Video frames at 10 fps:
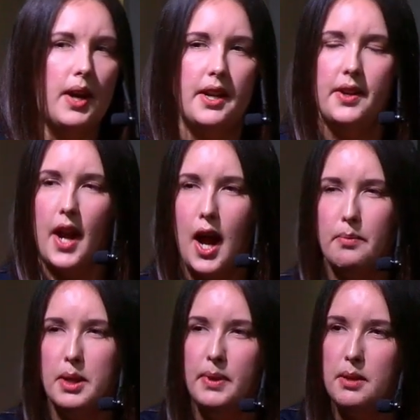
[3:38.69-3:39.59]
I don't know how
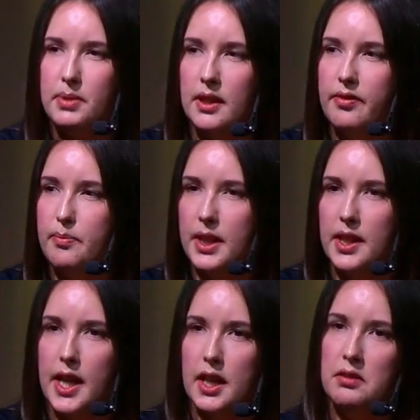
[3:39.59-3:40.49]
many people are
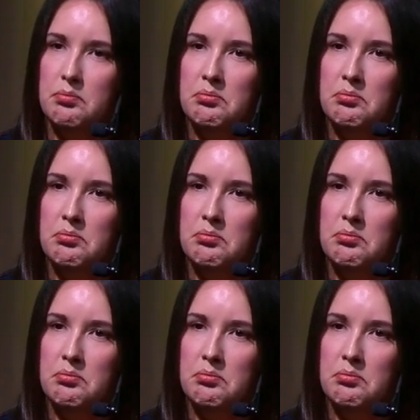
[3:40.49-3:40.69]
familiar.